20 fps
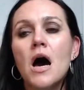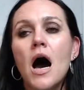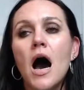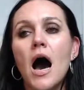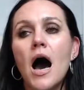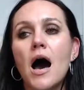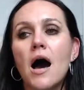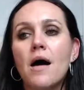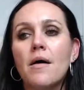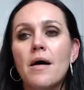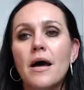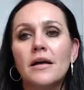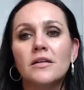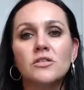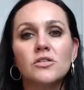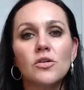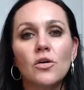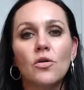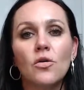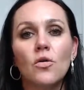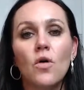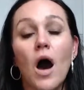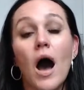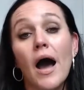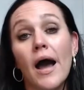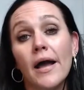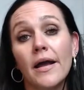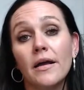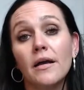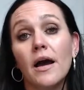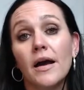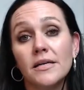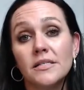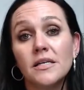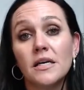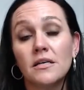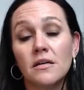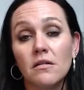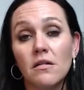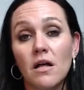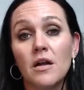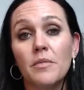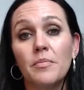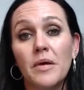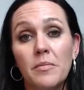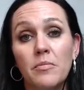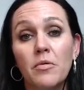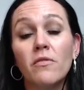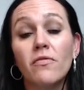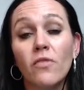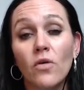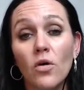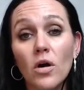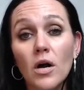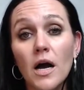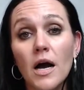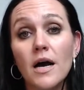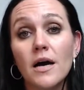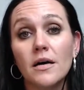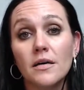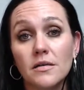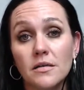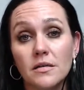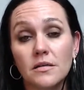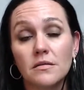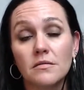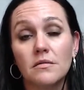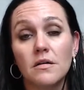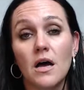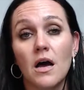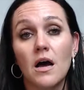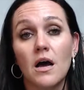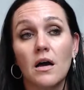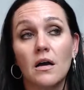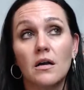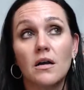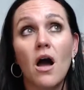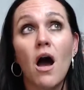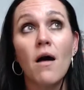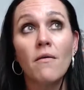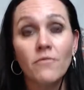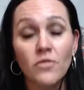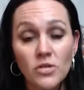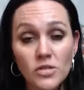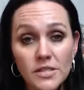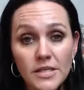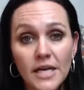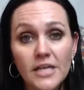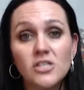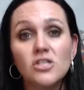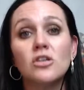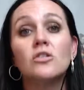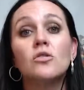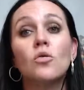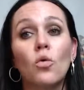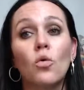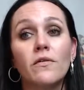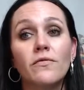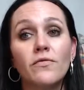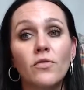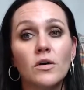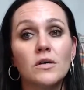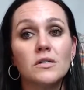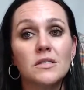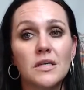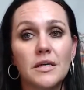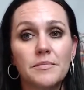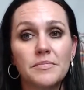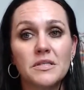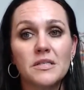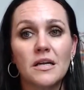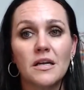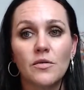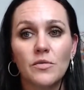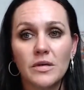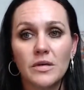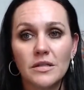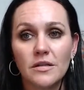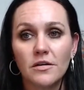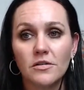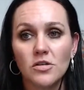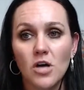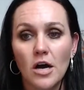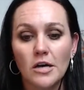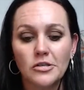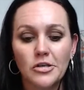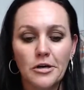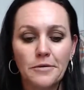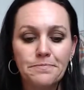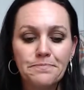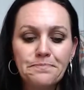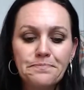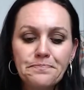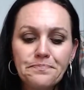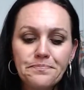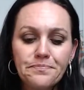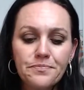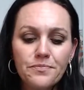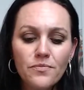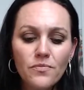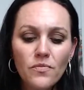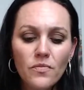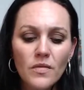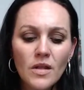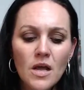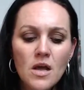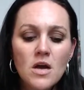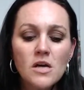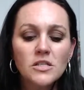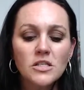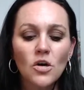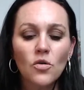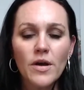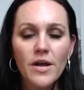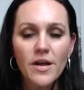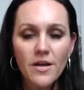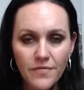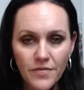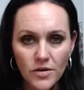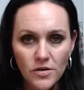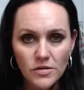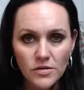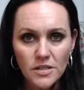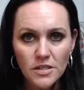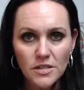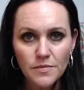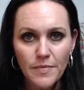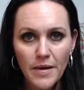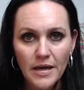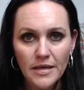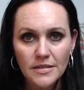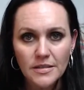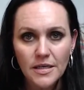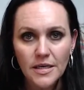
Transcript: And so I send a lot of people for a conversation or for a sleep study with their doctor. So if you suspect